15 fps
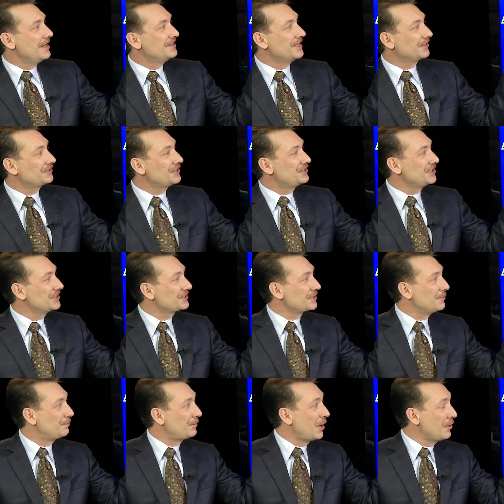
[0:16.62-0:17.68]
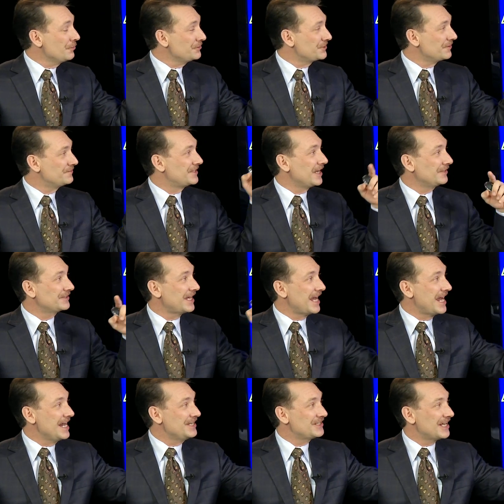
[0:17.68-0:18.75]
Delta G is composed of delta
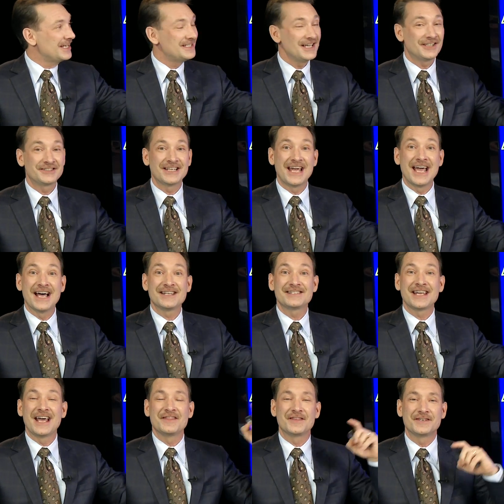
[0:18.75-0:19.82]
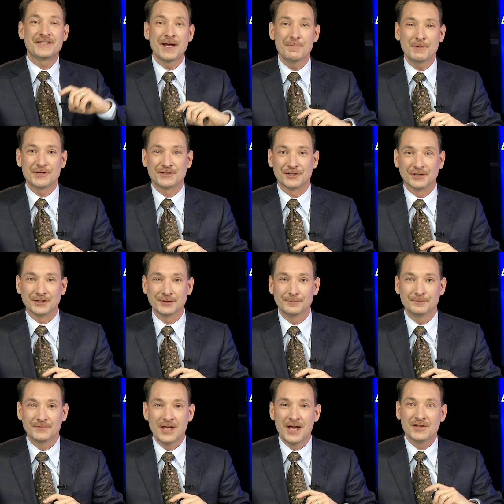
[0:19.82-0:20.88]
H and delta S and the temperature,
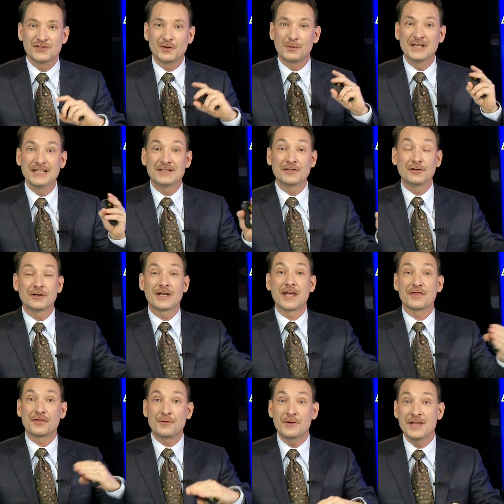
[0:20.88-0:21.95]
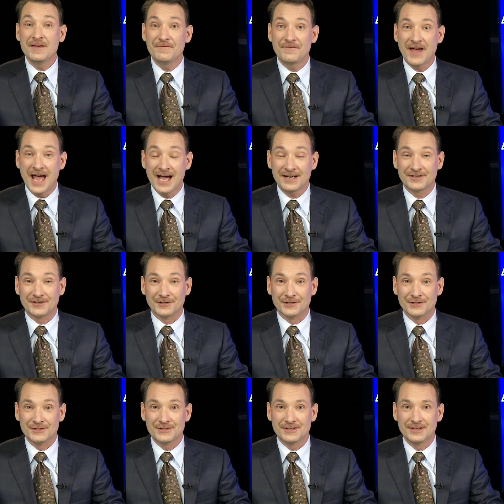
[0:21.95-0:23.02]
so we need to look at three
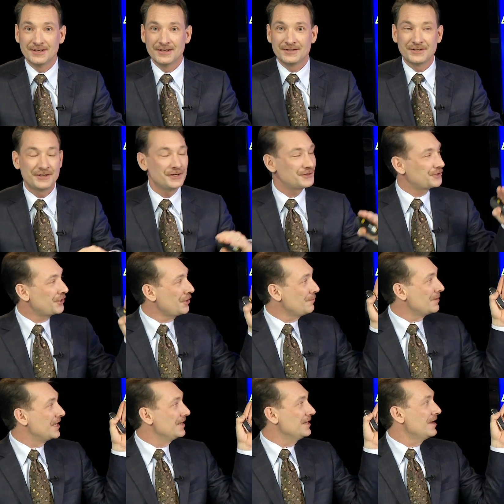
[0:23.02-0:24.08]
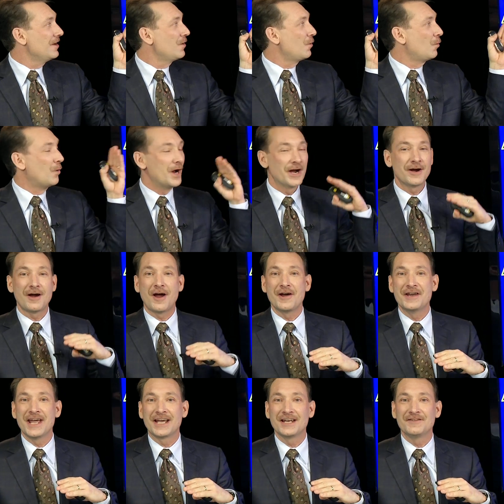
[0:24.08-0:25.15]
factors to determine where
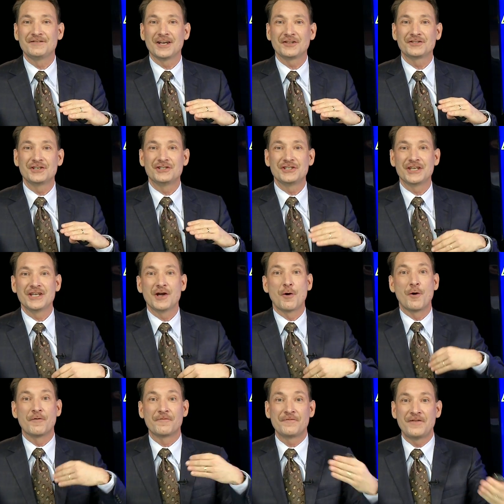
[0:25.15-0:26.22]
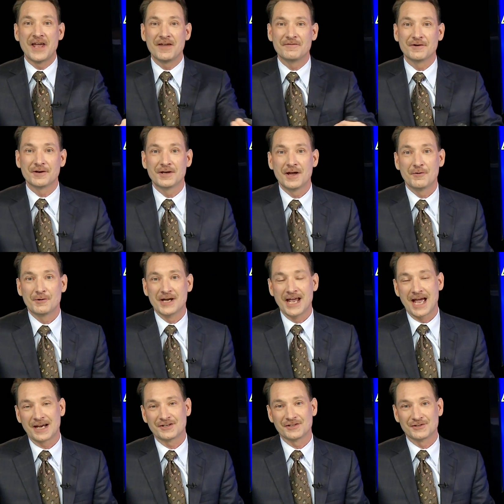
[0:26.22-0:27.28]
our negative delta G or favored
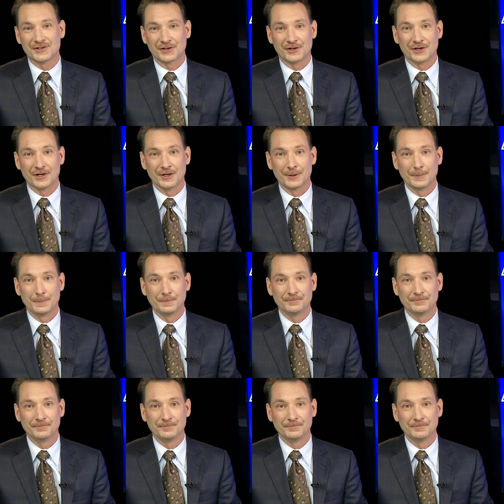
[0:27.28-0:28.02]
reactions occur.